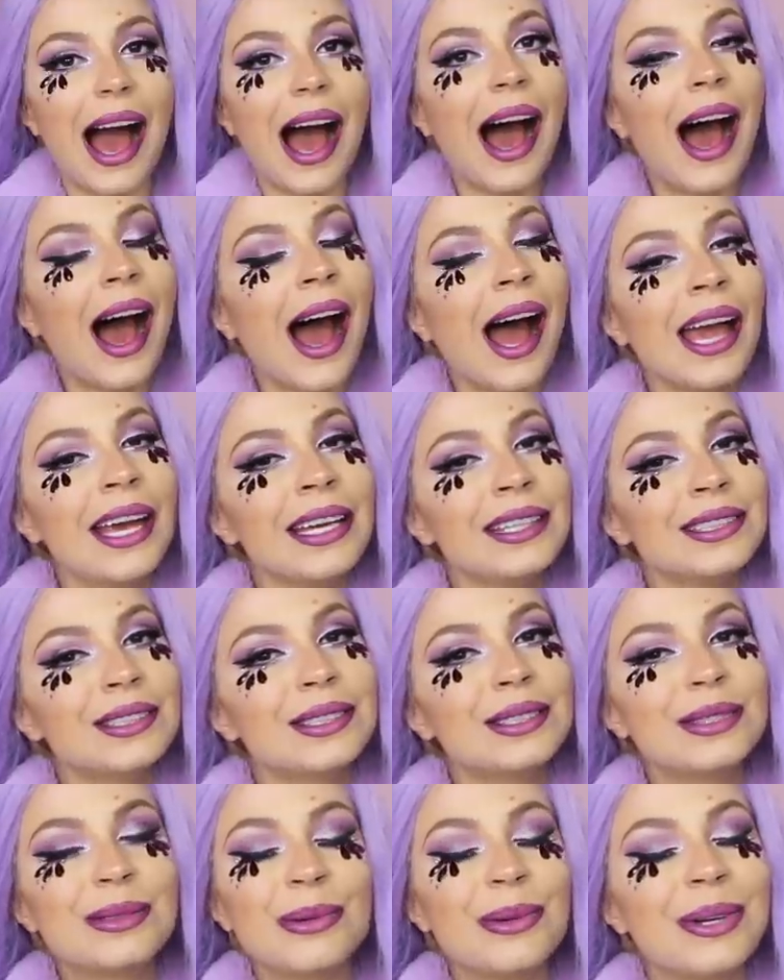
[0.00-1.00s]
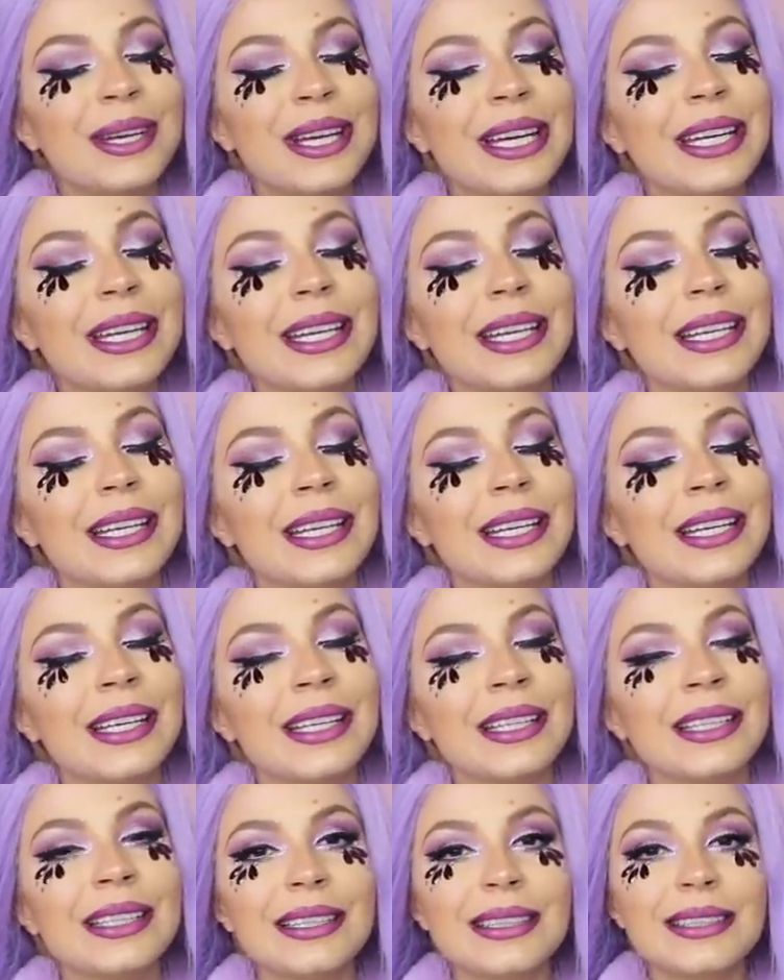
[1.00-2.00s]
Hi
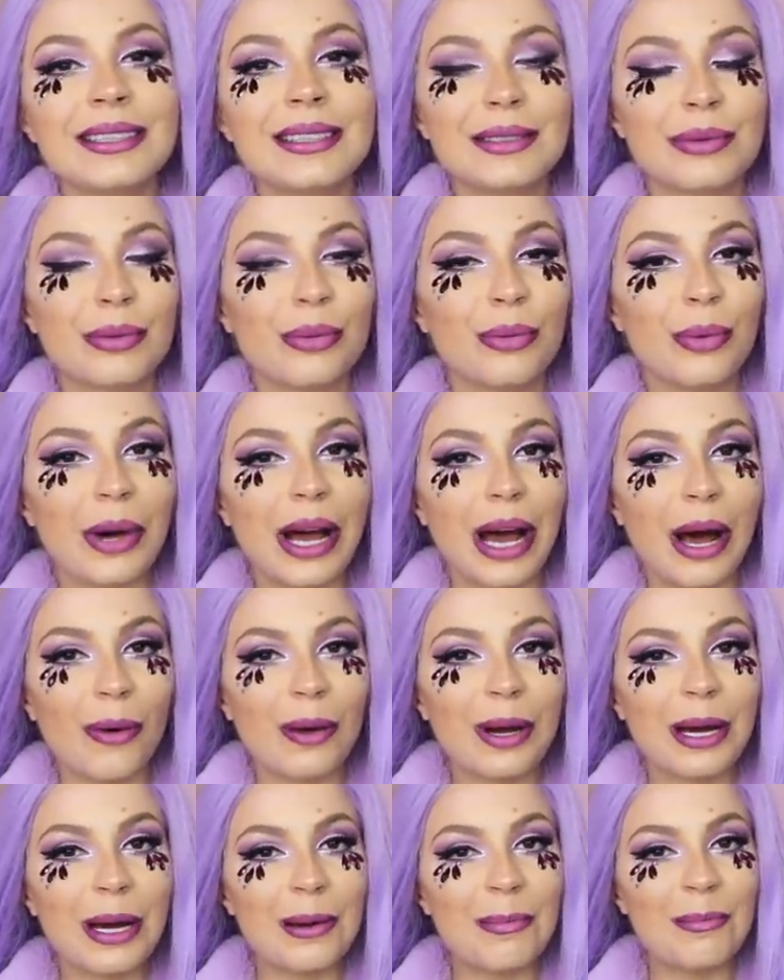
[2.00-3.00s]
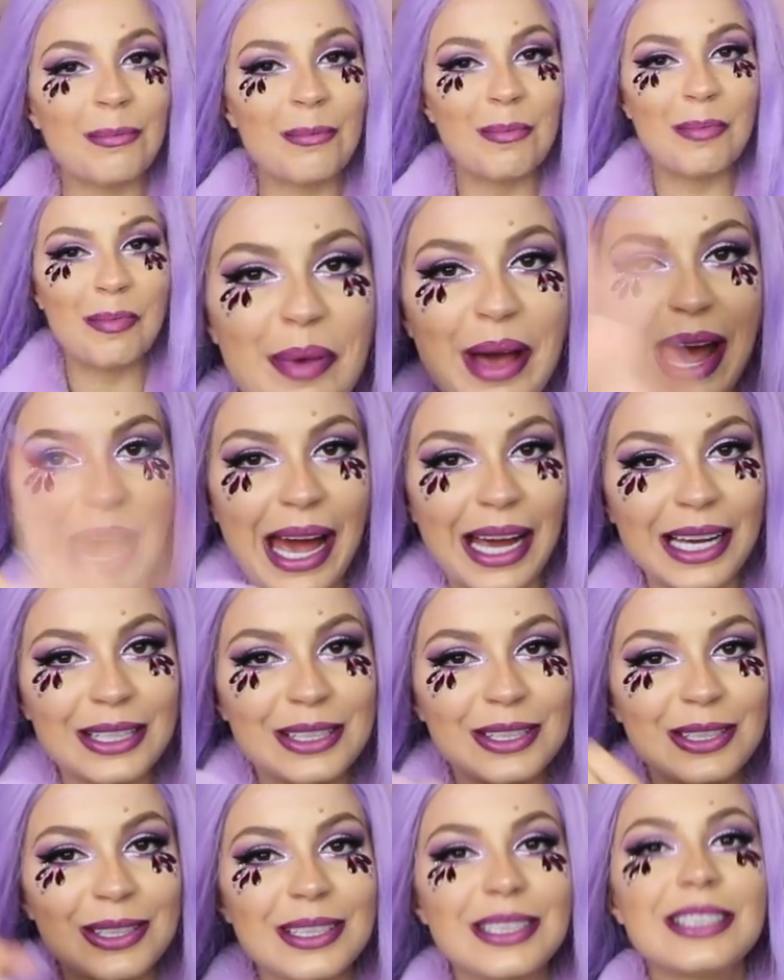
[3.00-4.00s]
sweeties! Welcome back
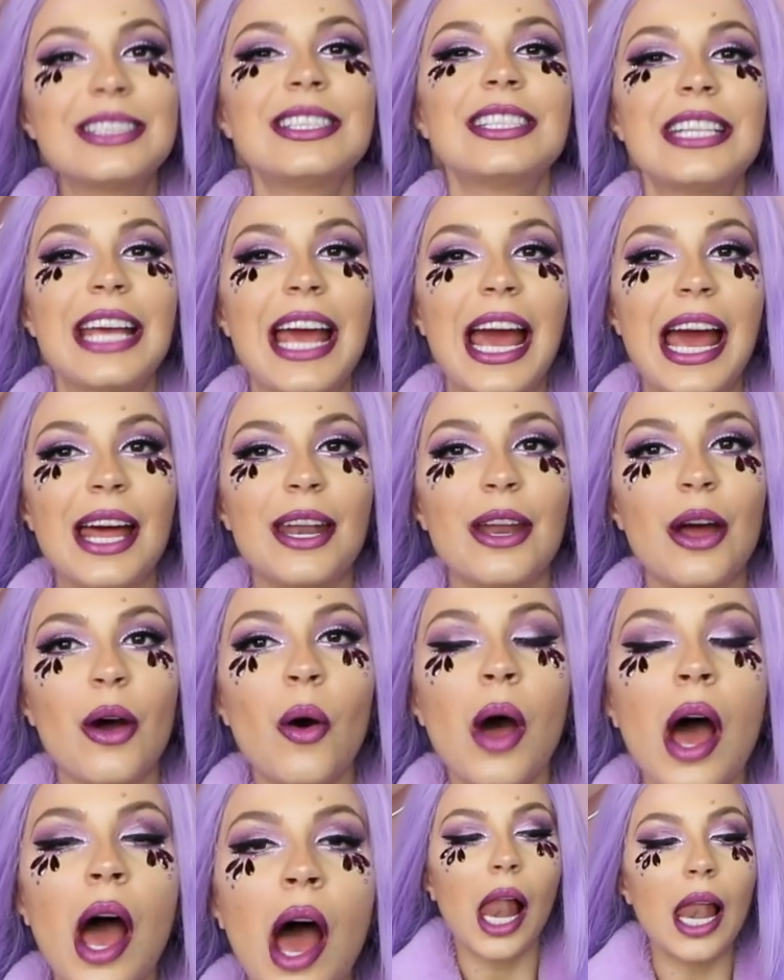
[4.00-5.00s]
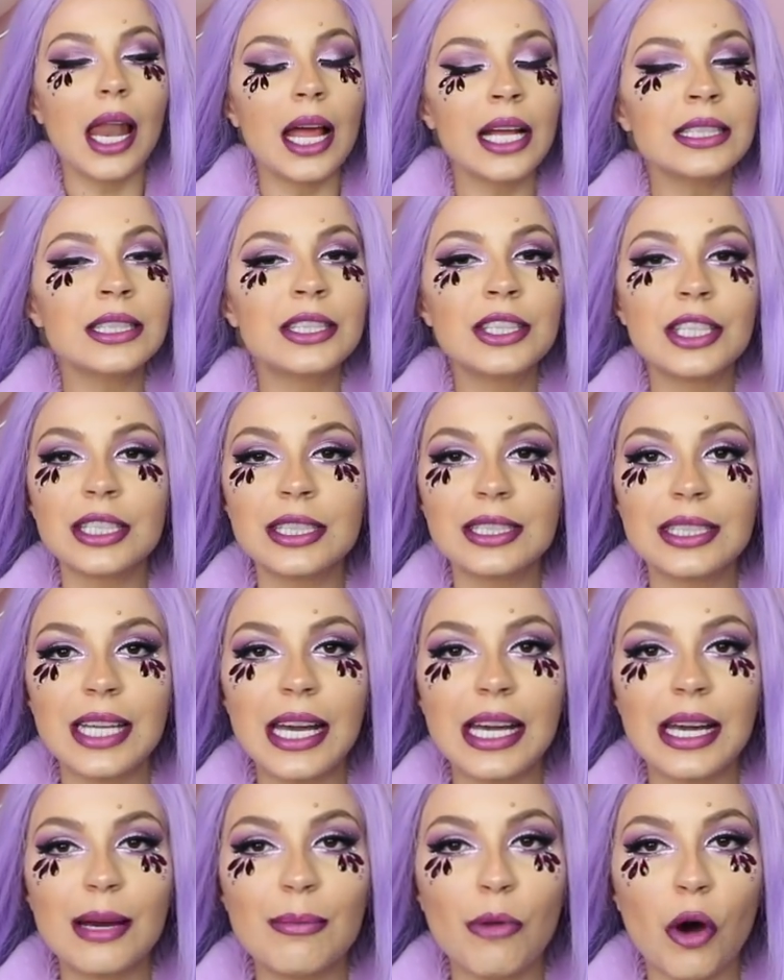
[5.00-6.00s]
to the channel. Let's just
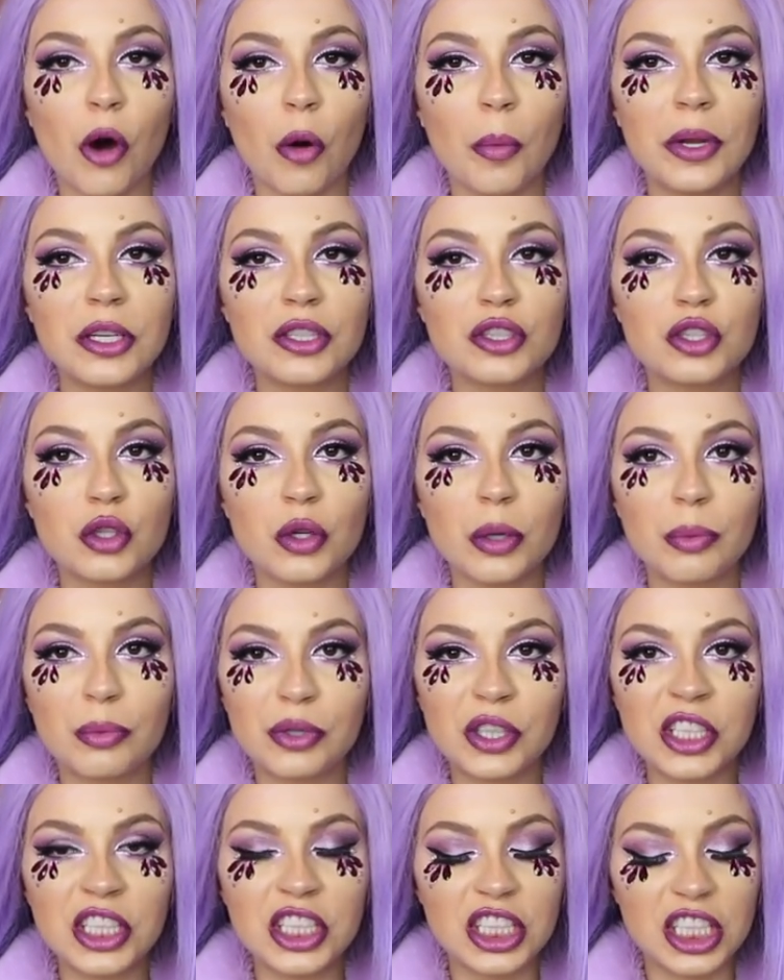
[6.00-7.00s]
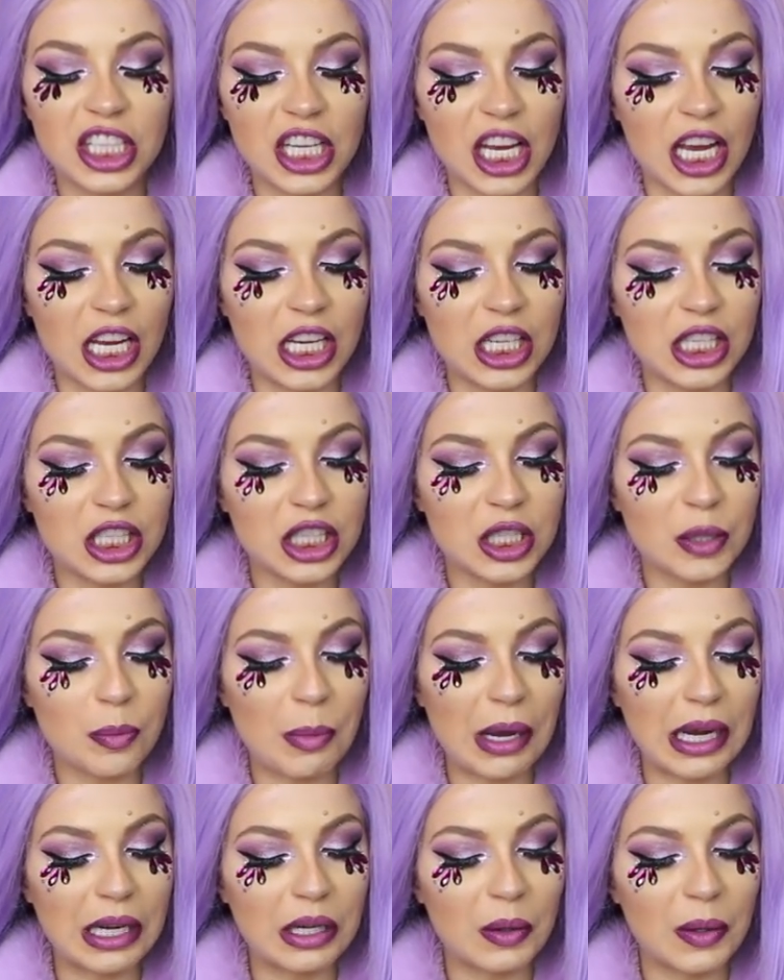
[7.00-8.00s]
take a moment to appreciate
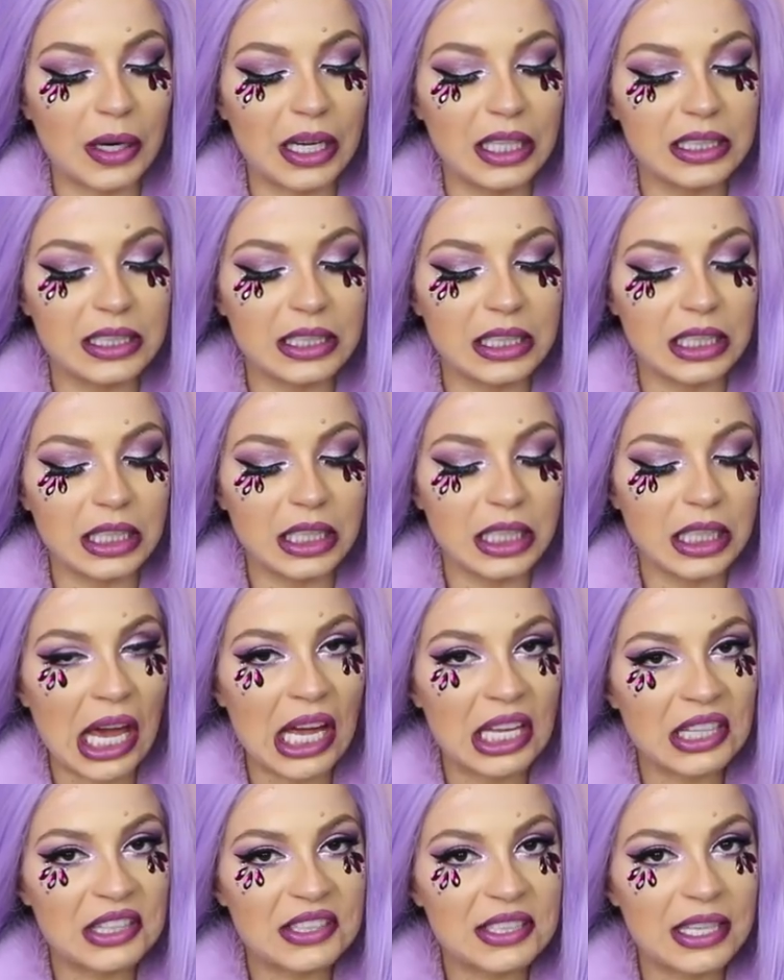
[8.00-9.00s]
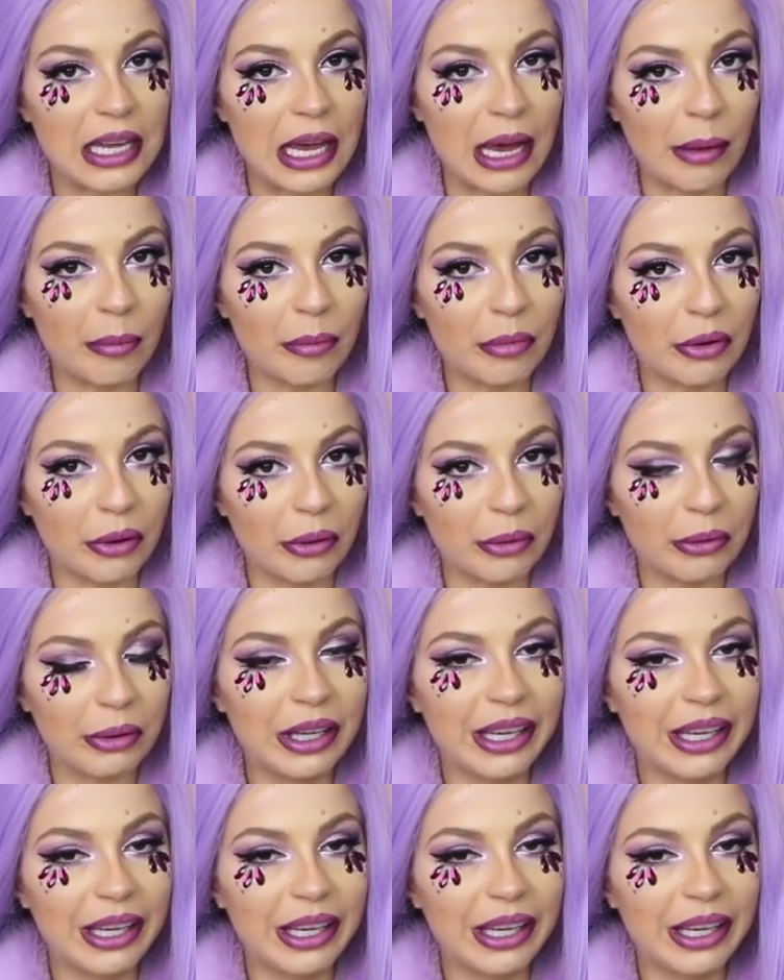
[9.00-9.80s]
my crazy ensemble.